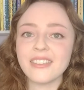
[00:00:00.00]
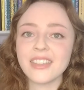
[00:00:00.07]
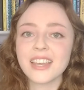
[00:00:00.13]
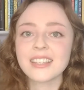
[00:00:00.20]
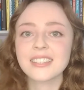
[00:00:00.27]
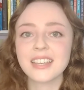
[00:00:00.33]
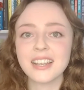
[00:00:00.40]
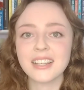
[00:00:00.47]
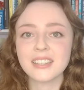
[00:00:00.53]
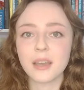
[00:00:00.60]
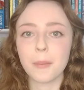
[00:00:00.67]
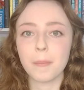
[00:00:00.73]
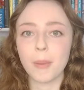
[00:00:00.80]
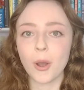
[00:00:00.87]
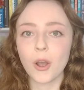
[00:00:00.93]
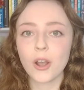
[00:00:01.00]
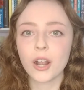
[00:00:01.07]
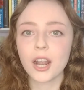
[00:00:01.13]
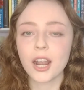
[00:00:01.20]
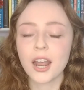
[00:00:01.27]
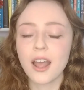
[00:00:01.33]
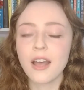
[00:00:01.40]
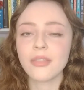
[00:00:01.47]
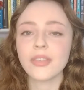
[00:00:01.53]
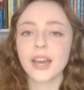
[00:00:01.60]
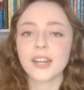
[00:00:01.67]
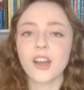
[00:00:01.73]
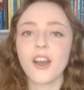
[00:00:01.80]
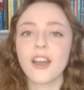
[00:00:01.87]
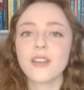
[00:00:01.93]
This is a book
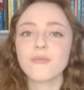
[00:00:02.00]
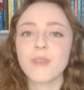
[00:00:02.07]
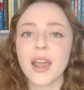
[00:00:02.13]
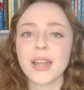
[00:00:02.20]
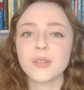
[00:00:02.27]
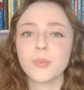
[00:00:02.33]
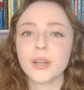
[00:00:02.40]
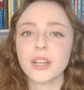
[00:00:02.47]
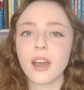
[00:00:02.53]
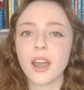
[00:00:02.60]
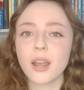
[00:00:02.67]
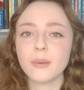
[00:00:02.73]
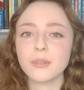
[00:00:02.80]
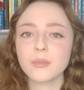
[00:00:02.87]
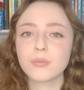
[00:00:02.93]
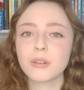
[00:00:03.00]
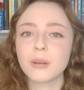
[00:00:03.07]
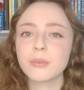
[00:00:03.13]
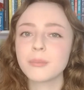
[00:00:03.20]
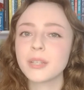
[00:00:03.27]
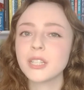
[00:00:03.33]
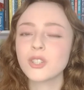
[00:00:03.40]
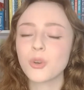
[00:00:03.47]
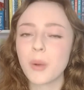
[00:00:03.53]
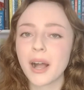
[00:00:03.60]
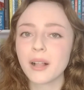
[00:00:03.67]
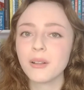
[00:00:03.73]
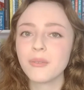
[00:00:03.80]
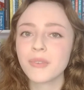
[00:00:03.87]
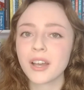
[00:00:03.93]
that I read when I was probably
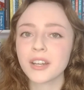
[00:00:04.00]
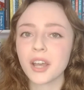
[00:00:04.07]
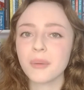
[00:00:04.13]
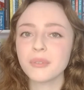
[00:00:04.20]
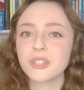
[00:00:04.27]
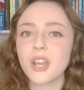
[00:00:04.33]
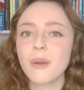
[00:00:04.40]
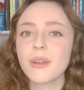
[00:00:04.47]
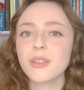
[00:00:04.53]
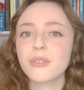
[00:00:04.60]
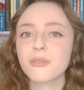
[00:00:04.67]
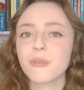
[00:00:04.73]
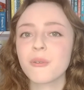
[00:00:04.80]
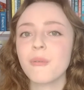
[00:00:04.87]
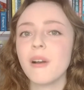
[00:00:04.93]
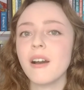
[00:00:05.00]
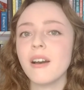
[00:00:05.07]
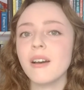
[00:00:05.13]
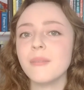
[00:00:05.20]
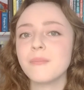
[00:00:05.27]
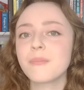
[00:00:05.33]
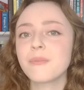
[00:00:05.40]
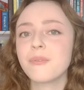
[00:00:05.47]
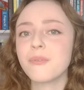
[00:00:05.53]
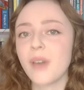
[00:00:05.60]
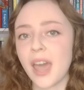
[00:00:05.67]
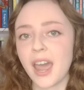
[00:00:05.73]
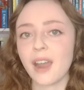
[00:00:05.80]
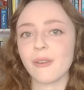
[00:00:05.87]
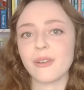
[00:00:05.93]
12 and I was going through a
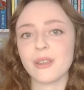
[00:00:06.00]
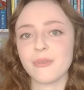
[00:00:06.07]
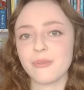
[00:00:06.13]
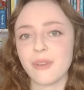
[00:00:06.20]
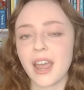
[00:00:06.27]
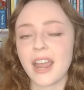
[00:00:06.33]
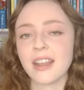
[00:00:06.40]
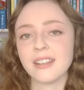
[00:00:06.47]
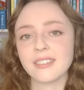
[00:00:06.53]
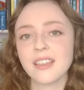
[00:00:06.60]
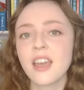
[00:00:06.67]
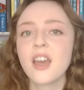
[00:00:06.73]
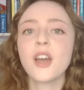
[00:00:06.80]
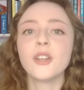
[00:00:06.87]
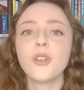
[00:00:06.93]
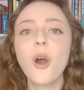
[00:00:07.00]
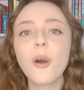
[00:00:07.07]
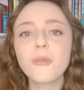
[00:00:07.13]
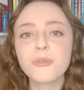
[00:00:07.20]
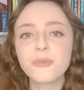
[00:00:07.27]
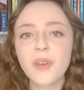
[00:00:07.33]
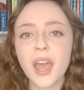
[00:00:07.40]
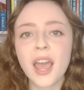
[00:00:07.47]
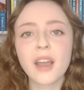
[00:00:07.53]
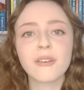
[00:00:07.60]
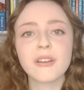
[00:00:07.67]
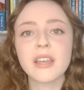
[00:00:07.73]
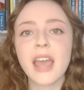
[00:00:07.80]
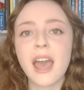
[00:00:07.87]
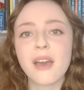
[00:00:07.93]
fairy phase. Not
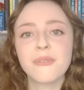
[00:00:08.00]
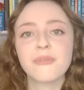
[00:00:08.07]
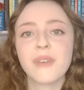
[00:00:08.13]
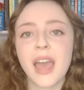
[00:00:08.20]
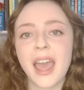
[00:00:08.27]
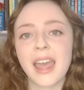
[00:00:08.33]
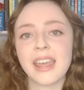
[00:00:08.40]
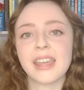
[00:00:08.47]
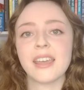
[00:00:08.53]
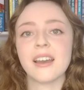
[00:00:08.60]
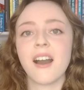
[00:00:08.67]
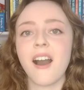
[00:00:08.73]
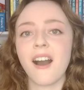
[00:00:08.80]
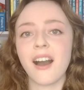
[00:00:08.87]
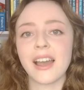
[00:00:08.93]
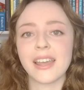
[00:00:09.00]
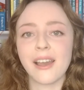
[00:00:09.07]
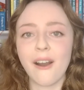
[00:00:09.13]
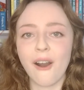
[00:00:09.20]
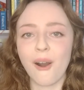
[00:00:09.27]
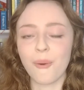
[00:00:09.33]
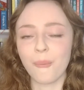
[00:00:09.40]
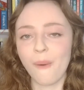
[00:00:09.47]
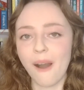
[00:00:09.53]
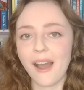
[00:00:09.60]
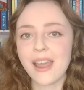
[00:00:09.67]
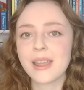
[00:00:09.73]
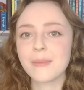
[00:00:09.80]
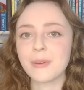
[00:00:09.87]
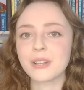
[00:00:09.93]
fairy F-A-I-R-Y,
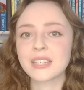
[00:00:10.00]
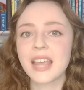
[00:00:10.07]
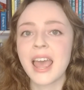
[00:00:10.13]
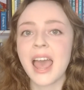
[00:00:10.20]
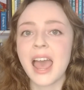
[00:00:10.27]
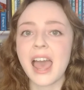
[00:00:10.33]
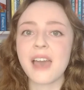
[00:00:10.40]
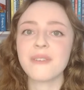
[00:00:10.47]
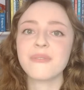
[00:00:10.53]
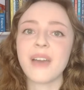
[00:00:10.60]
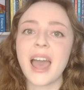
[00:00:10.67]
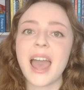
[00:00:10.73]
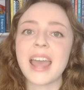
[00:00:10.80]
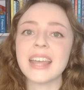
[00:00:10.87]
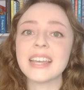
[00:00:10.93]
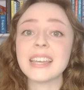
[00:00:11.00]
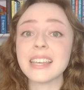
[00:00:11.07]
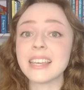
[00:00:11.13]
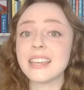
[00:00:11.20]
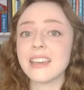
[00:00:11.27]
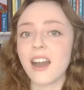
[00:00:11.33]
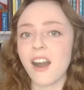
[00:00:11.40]
but F-A-E-R-I-E